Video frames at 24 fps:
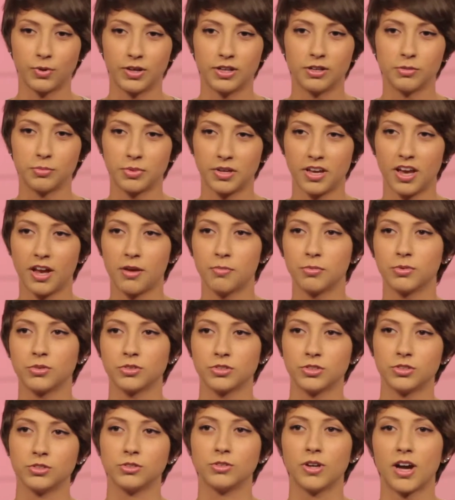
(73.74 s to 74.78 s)
will be able
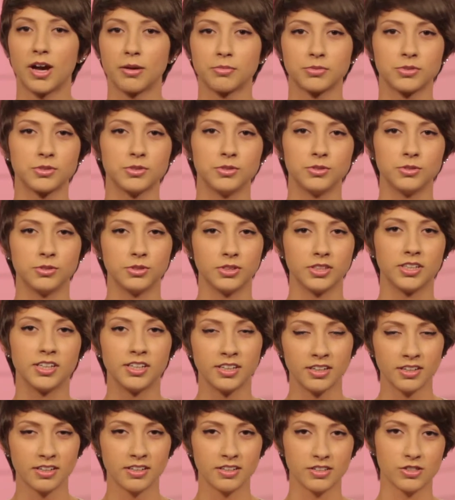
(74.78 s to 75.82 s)
to
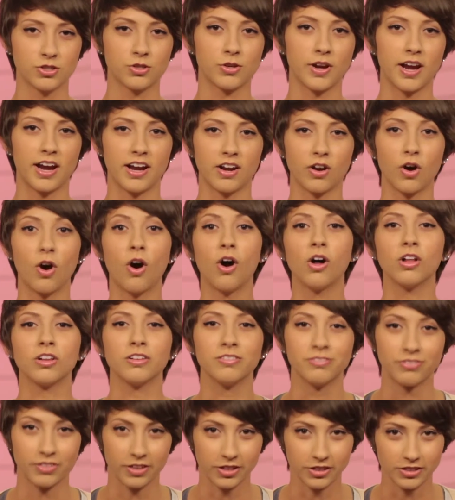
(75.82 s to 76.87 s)
absolutely trade
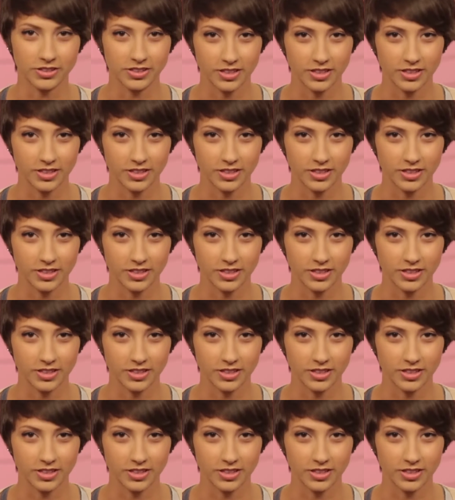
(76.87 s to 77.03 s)
all of their